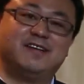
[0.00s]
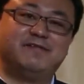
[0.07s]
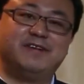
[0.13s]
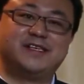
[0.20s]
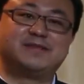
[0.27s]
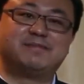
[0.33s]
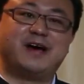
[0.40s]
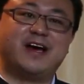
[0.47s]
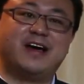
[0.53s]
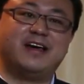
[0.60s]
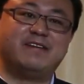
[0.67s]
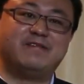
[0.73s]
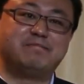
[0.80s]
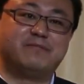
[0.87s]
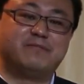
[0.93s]
with
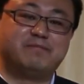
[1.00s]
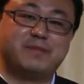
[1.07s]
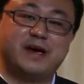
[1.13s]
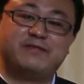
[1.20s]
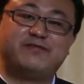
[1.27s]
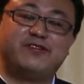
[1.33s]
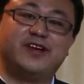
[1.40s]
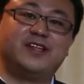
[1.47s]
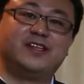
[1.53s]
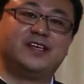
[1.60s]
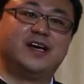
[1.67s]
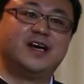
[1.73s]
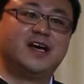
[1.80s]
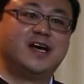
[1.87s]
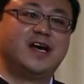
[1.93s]
my friend